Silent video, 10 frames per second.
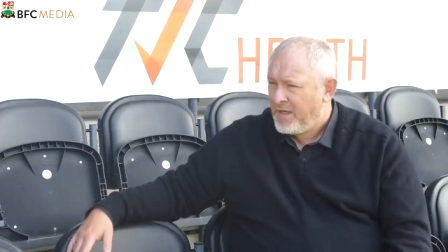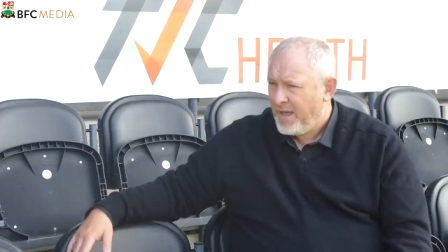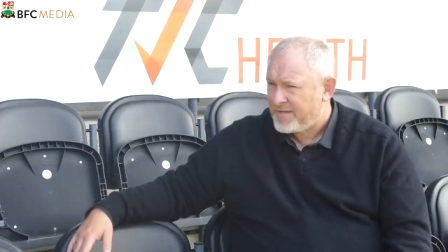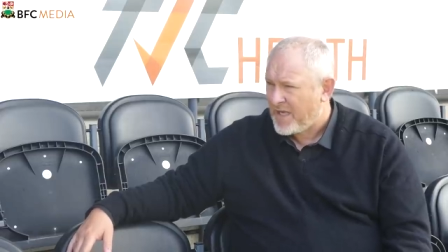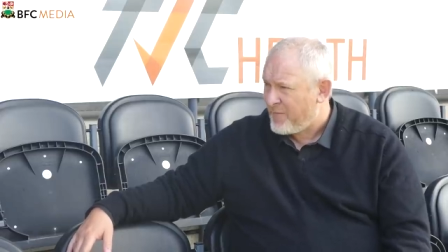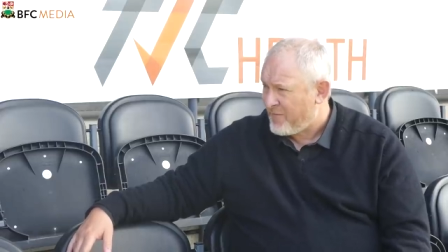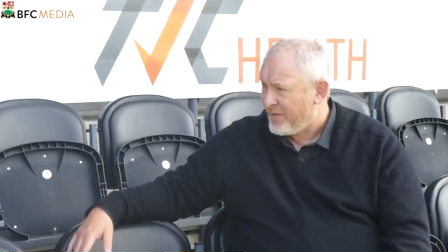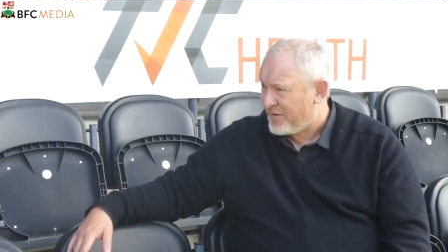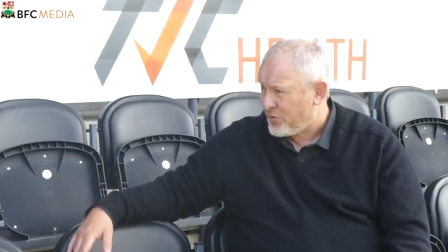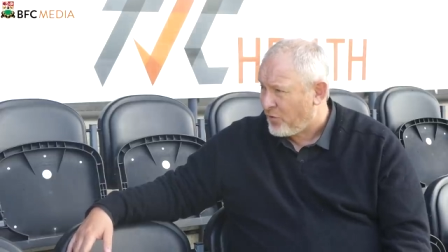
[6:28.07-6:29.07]
It's going to be
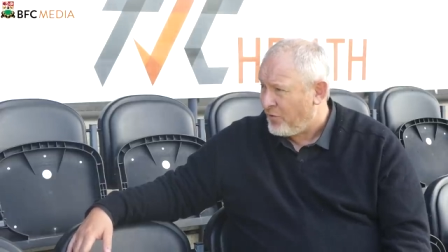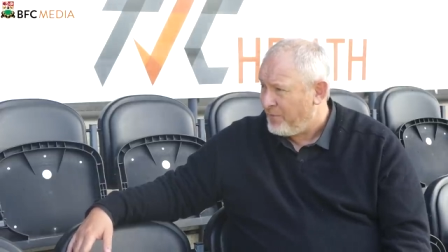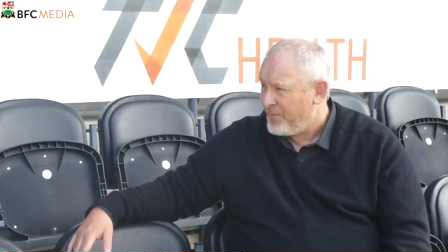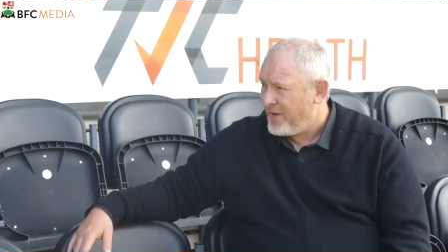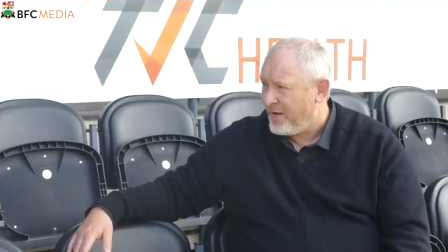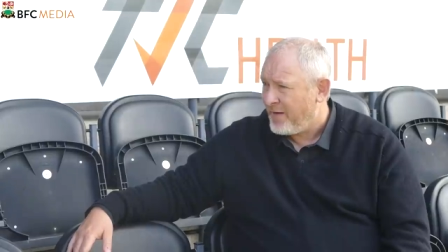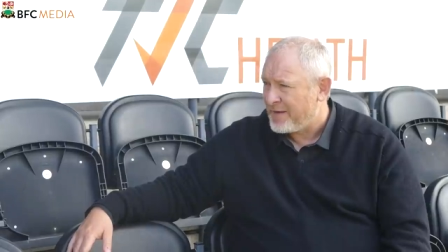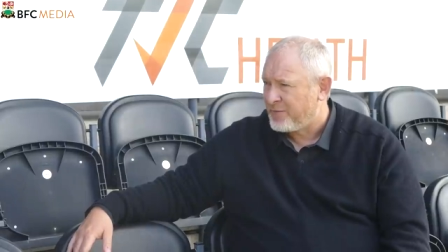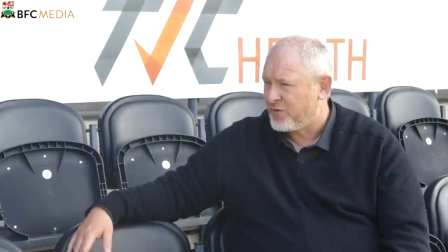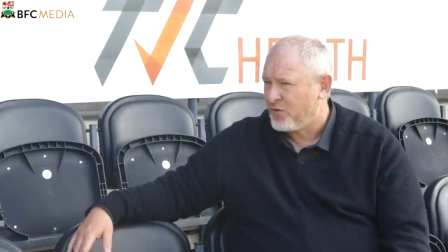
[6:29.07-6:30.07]
very short, uh,
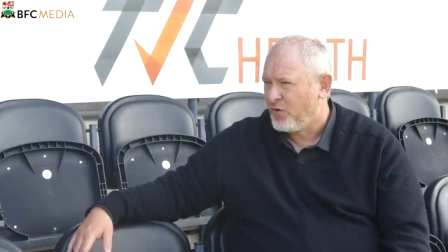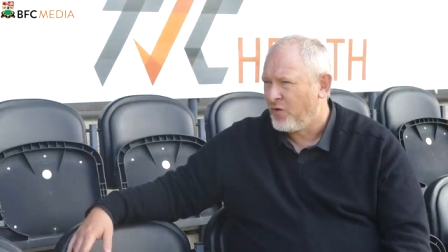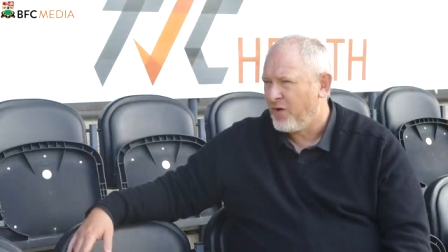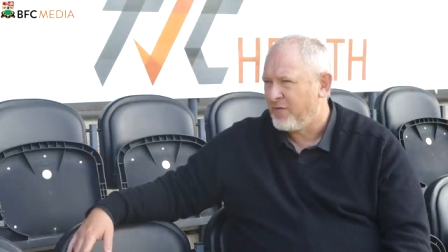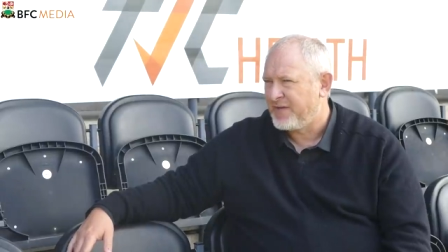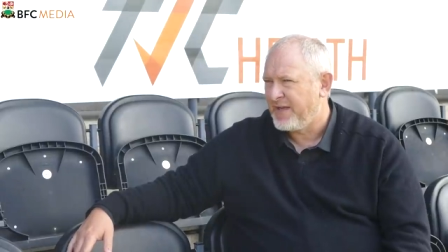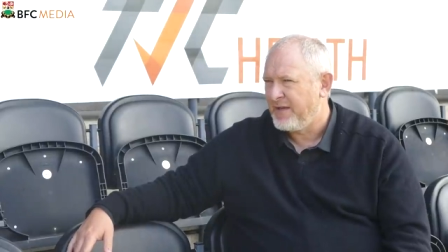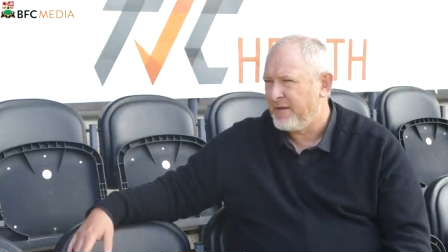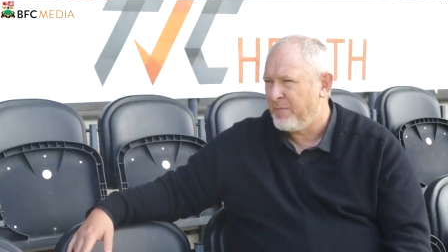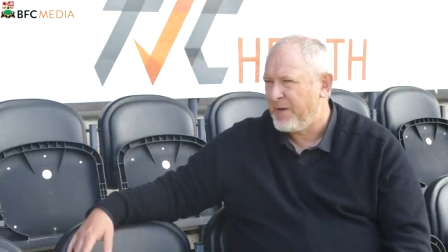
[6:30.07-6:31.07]
that's for sure.
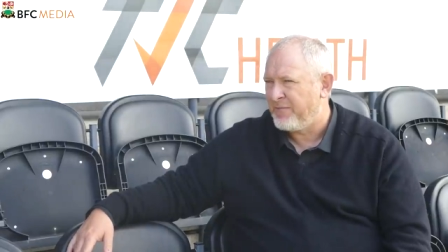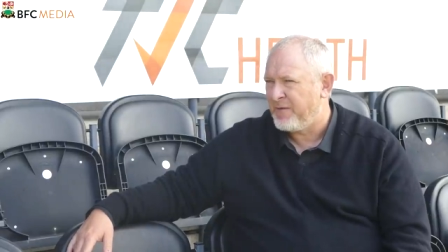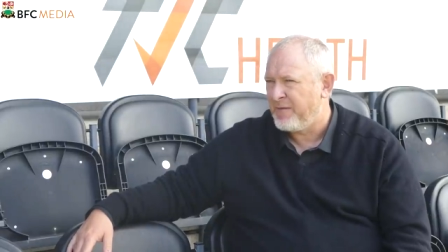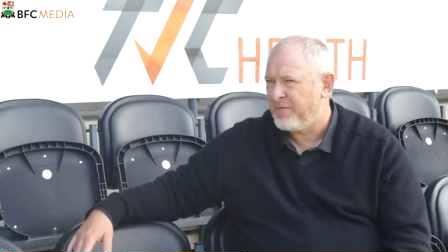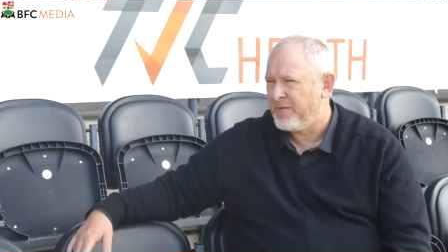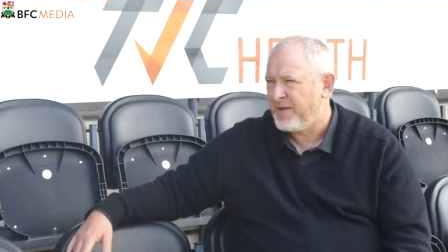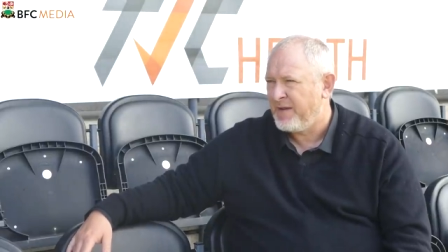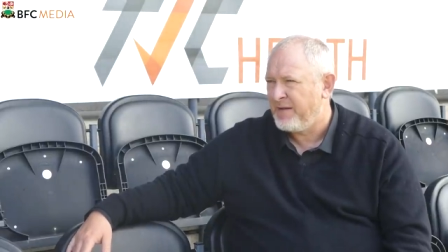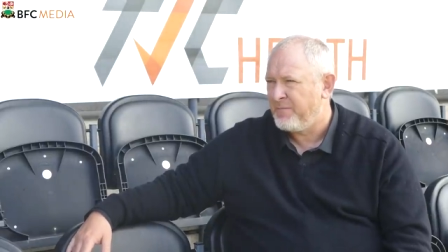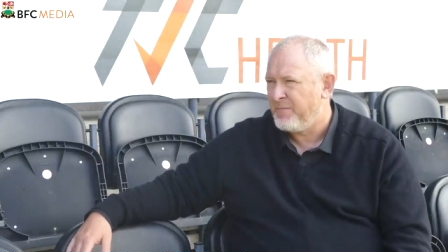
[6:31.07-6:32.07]
Obviously, I mean, if the, if
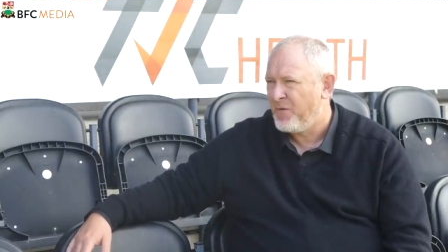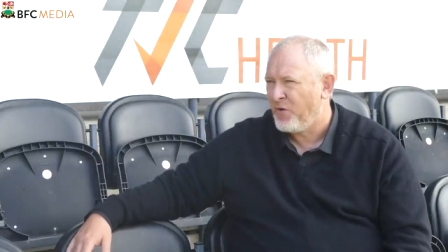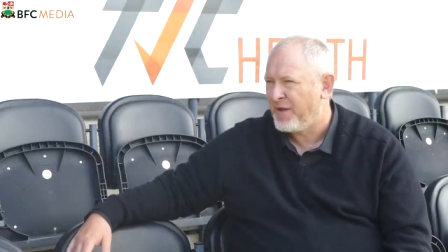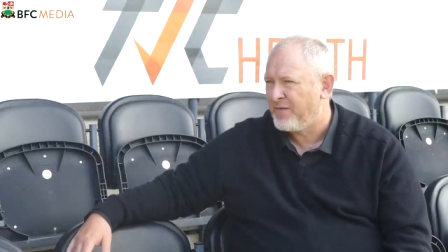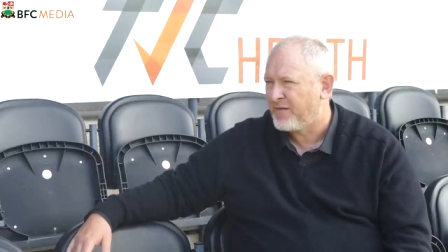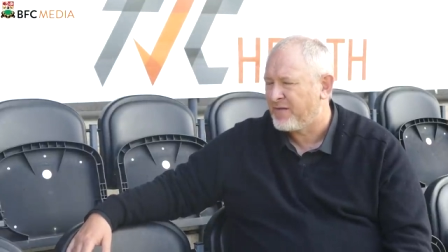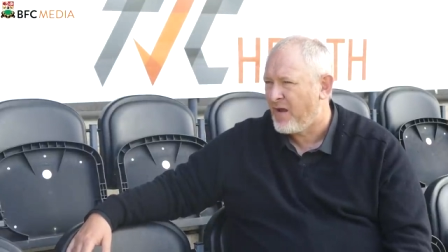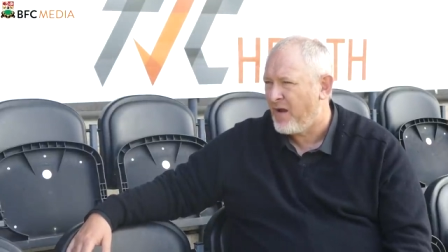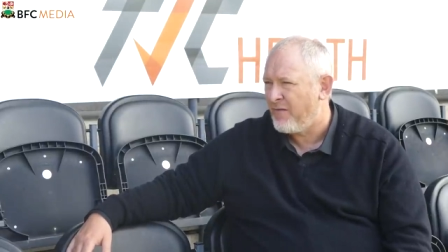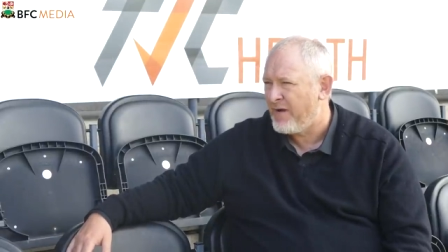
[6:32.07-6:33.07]
the looking to
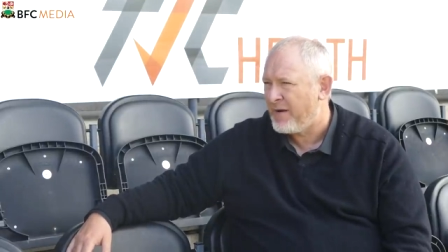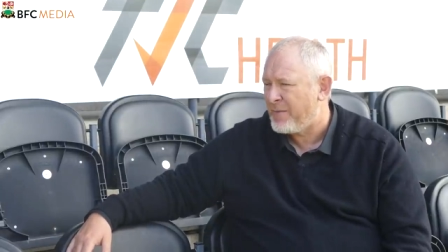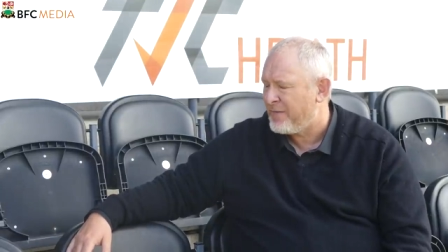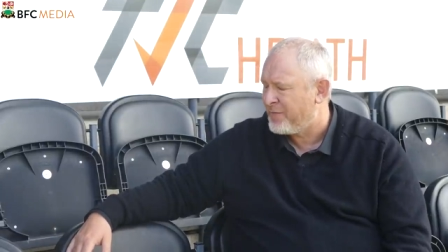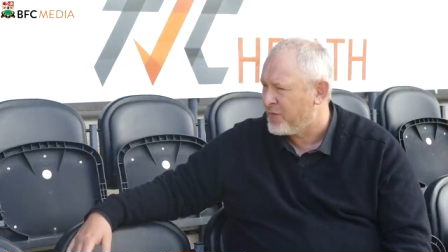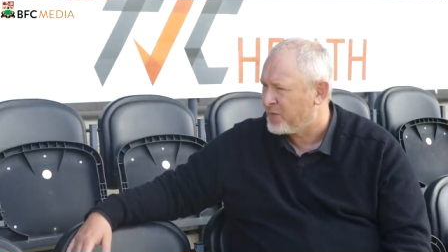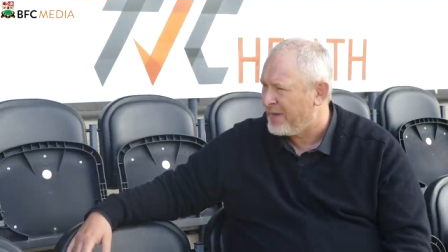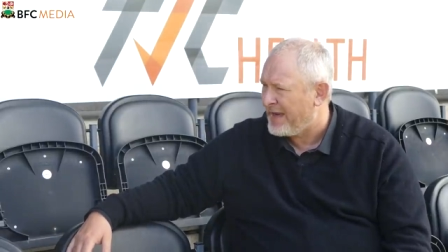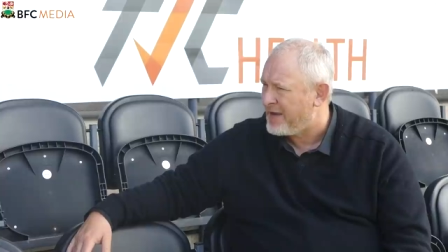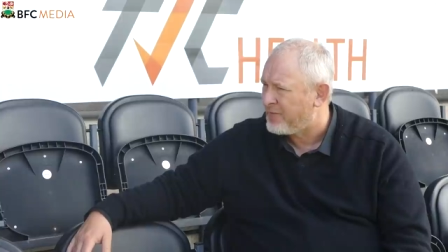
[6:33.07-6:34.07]
start around about the first
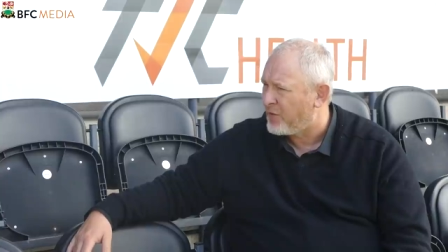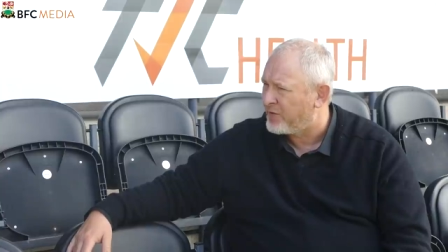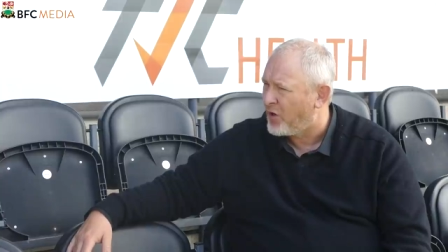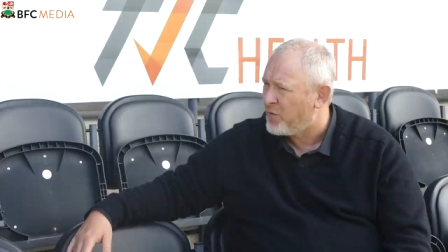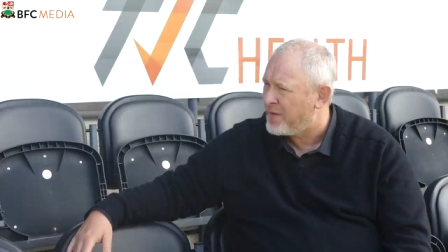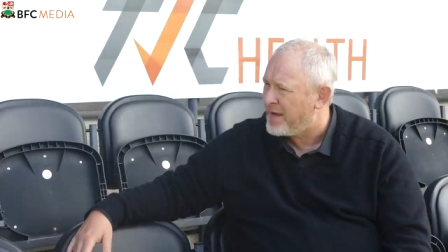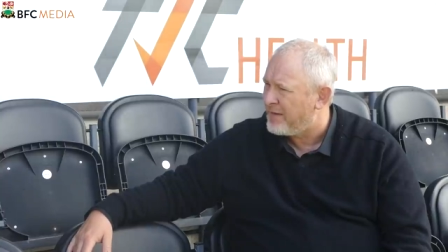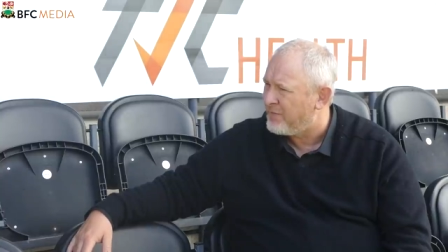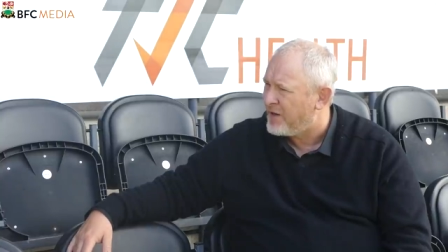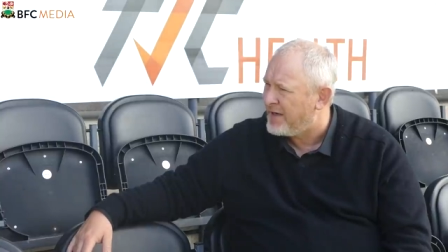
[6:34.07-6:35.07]
weekend of October, then
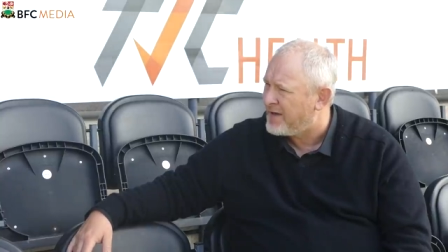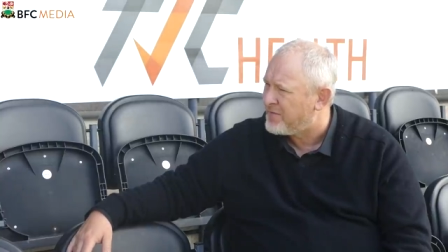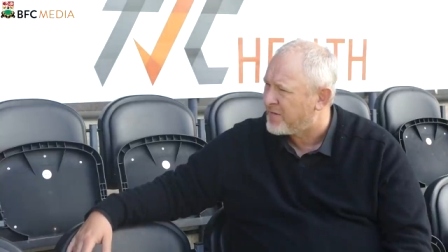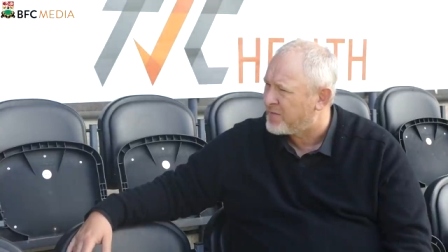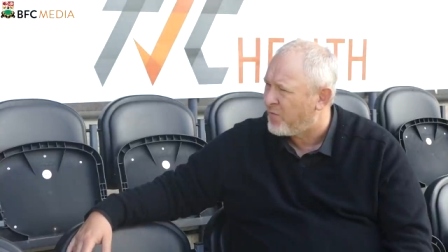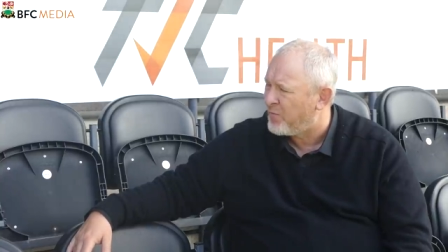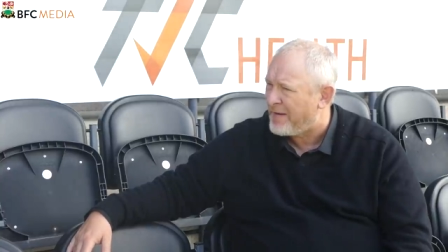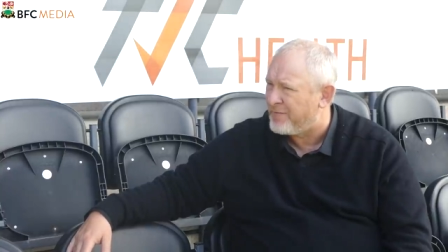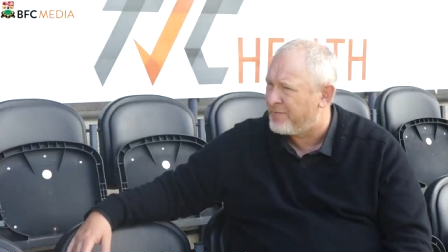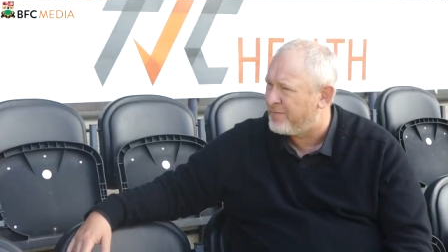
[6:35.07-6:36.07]
it really gives us sort of
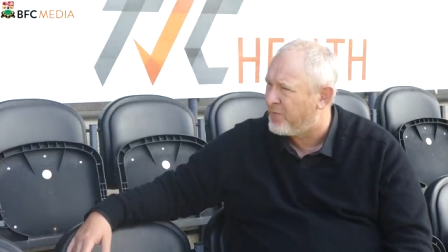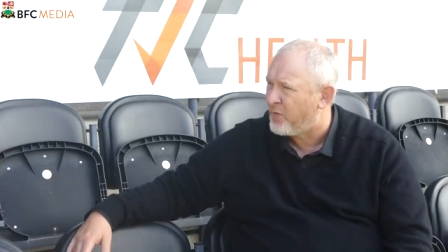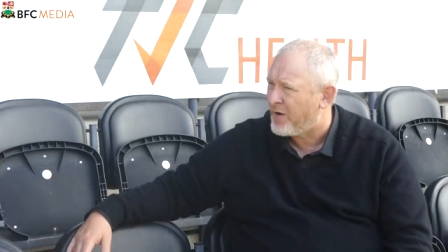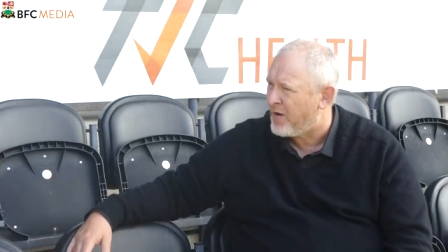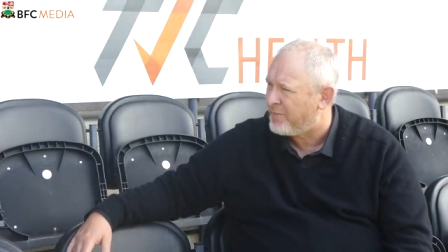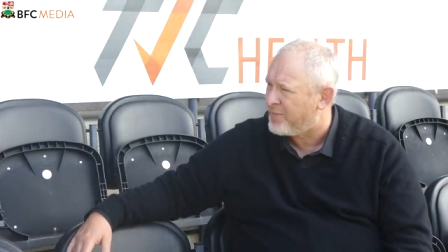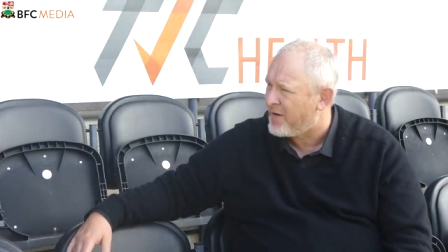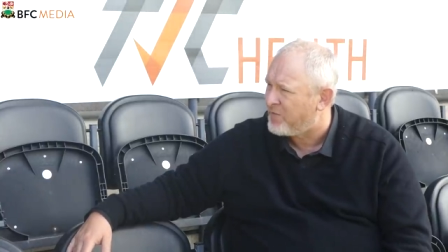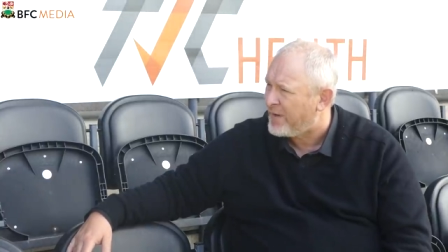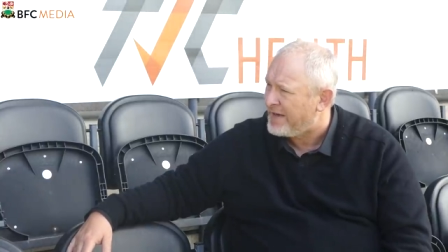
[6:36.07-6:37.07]
about four and a half,
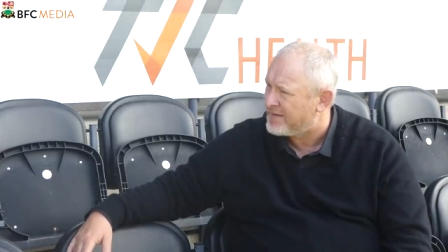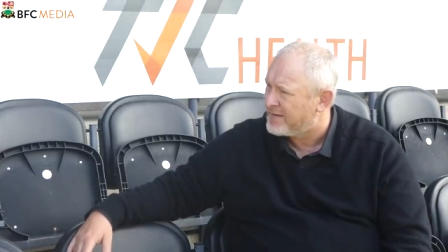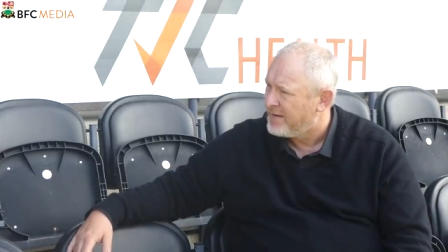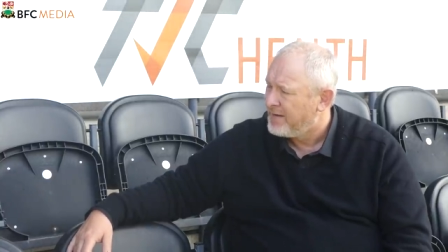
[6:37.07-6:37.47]
five weeks